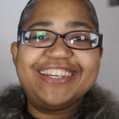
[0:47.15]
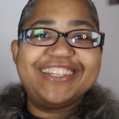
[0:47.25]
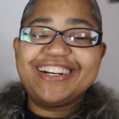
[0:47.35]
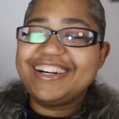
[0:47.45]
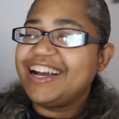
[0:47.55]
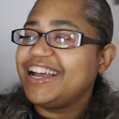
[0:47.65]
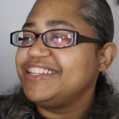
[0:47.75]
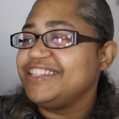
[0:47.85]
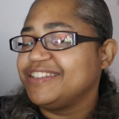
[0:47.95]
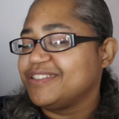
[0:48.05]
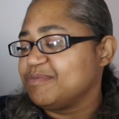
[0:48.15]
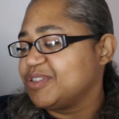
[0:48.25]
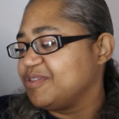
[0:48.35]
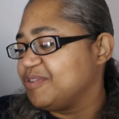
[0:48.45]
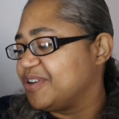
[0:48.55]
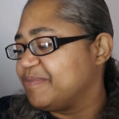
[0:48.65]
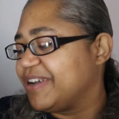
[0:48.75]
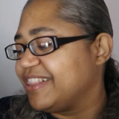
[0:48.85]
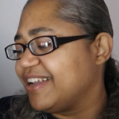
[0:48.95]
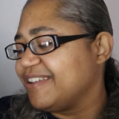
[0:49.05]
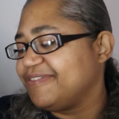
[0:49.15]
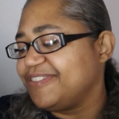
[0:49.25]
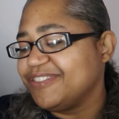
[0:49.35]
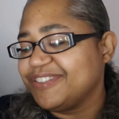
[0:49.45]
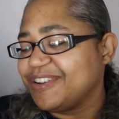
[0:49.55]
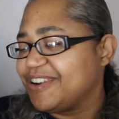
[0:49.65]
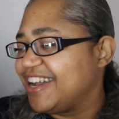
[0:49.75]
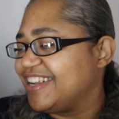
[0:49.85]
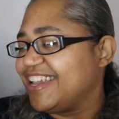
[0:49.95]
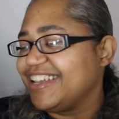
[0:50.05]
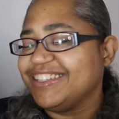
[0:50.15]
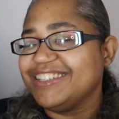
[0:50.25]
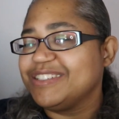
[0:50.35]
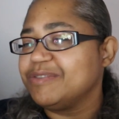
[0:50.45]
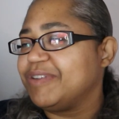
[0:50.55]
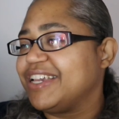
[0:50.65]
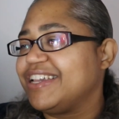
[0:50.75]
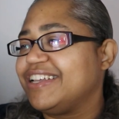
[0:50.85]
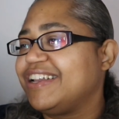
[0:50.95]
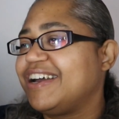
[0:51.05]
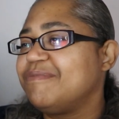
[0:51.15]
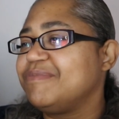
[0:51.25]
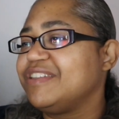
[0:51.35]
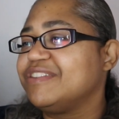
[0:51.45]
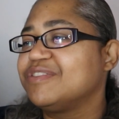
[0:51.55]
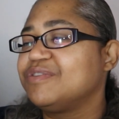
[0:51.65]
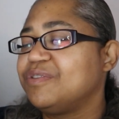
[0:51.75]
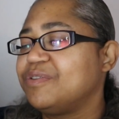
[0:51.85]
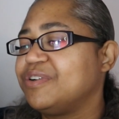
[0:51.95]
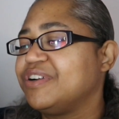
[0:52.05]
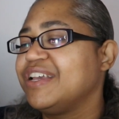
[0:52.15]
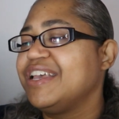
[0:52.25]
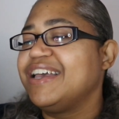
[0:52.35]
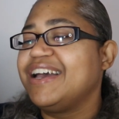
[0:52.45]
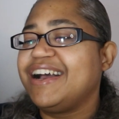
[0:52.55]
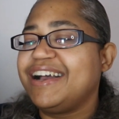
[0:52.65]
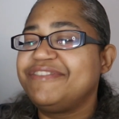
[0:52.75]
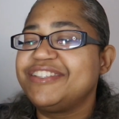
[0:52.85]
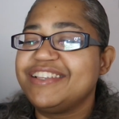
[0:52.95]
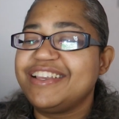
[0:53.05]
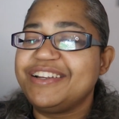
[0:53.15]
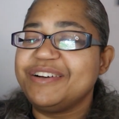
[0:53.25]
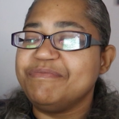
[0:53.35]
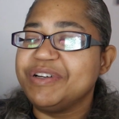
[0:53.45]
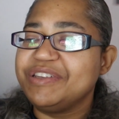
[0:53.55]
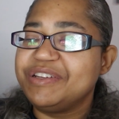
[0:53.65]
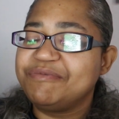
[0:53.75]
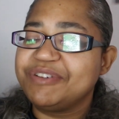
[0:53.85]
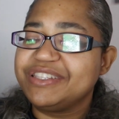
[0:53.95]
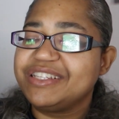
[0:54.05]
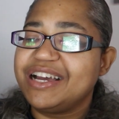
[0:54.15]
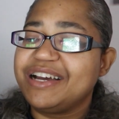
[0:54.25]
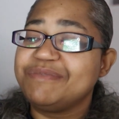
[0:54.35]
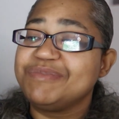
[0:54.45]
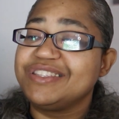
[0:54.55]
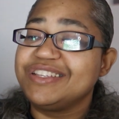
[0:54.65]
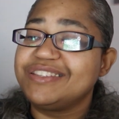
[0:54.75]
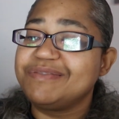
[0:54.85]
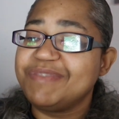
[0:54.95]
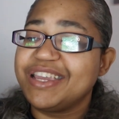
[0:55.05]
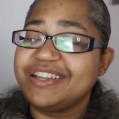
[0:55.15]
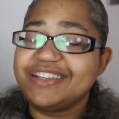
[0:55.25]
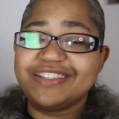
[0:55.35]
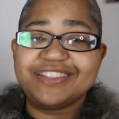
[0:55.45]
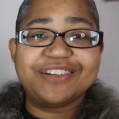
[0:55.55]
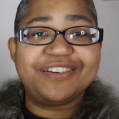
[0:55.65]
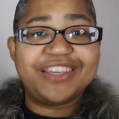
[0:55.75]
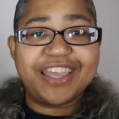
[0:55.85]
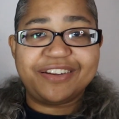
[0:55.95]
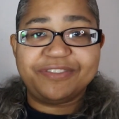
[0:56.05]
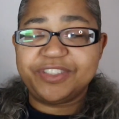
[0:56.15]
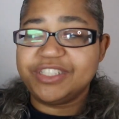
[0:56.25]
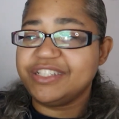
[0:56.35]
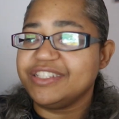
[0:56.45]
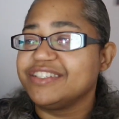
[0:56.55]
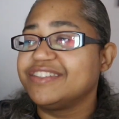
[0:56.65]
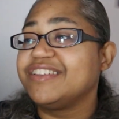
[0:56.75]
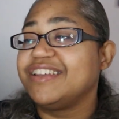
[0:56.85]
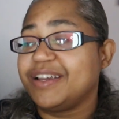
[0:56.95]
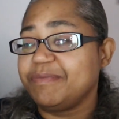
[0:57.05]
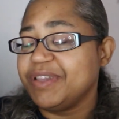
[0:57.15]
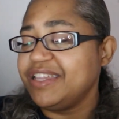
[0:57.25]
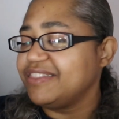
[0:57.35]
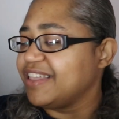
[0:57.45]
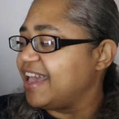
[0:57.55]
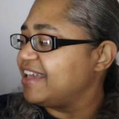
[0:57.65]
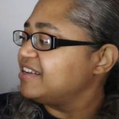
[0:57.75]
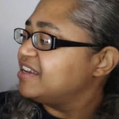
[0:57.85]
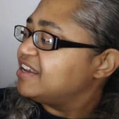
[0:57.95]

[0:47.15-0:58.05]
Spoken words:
Y'all, I needed some SNOR in my life. You know how that is, man. I mean, SNOR, I've said a million and one times, this man is a creative genius, and I mean that.